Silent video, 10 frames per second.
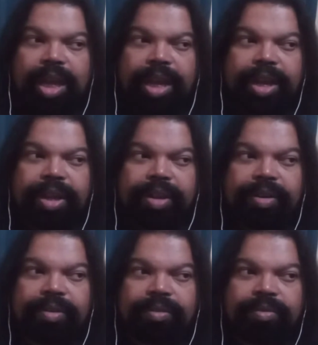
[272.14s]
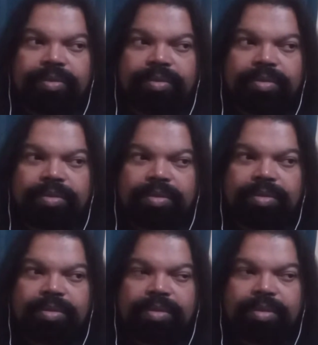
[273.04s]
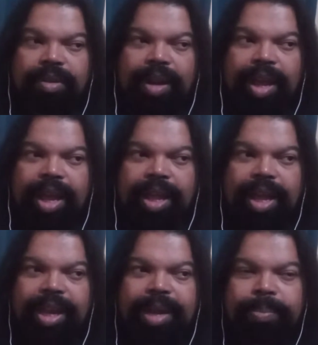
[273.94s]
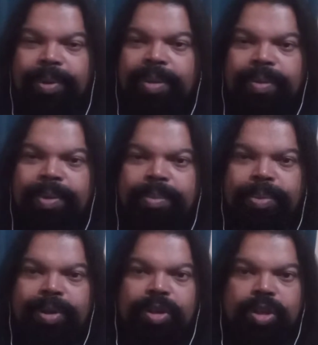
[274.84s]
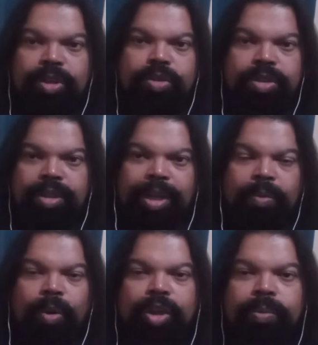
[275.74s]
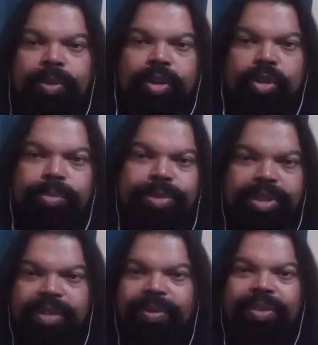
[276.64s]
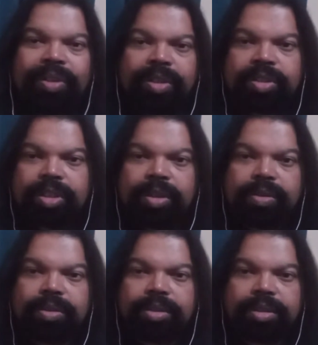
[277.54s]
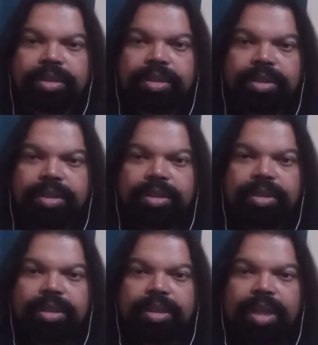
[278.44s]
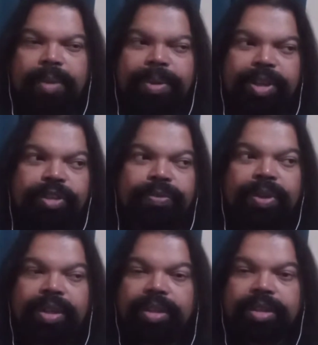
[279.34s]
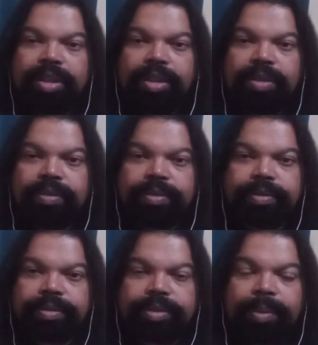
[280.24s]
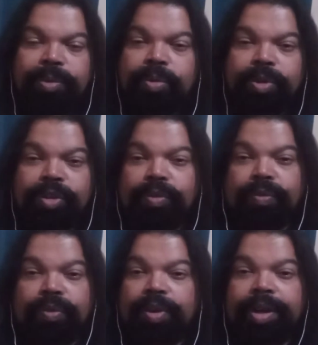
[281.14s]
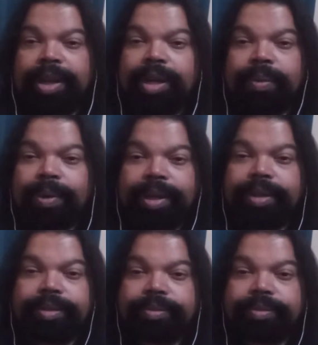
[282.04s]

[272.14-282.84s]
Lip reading: and I'm getting pretty good working with loops and everything. So, I mean, it's fun, you know. I'm doing this for fun anyway.